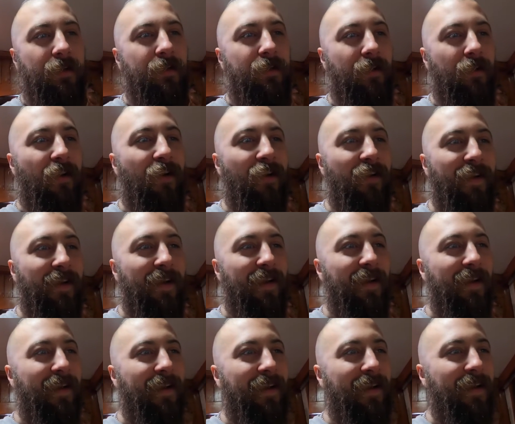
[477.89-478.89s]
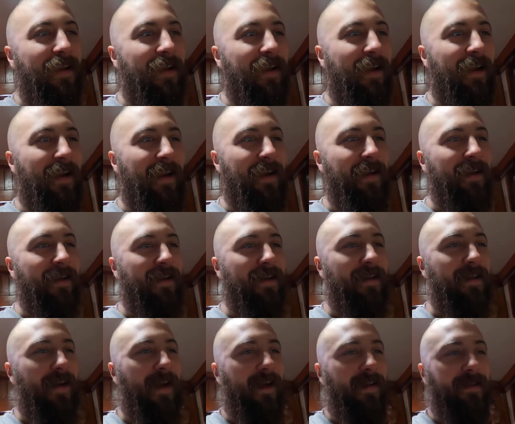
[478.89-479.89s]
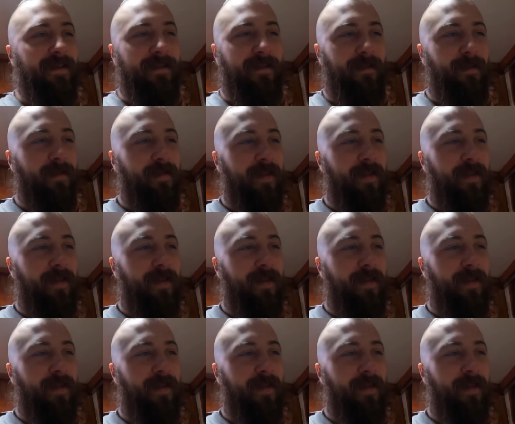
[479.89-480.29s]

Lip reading: So yeah, so